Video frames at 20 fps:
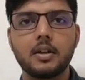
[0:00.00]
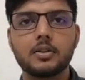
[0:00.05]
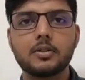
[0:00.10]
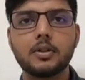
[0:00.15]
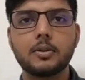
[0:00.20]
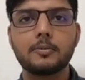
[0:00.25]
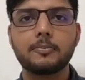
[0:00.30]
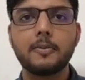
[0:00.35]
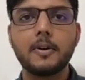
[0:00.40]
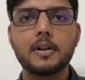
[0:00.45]

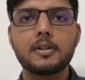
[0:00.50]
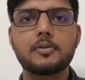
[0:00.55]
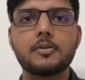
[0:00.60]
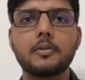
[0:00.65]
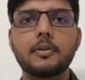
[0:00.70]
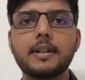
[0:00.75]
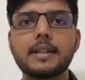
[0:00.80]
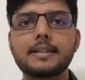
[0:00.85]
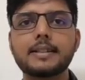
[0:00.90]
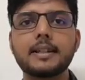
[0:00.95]
So first
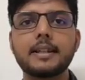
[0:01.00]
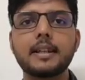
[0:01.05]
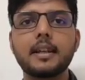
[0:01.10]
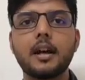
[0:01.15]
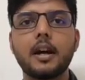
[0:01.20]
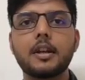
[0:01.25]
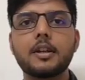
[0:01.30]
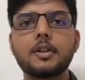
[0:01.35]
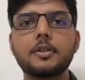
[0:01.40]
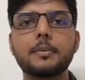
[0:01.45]
we will
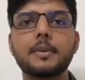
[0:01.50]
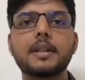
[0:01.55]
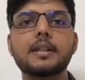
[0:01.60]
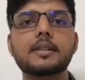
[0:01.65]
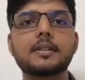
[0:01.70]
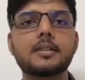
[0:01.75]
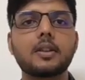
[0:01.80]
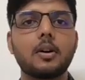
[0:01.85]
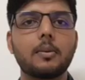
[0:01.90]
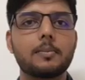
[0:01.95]
see a
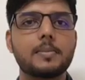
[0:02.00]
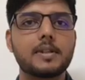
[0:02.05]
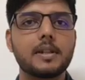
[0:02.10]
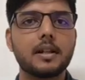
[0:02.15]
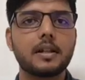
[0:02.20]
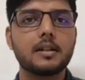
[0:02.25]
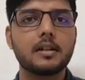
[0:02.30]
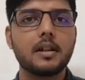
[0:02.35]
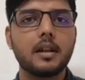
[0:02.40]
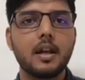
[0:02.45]
luminous
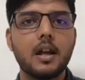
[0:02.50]
object.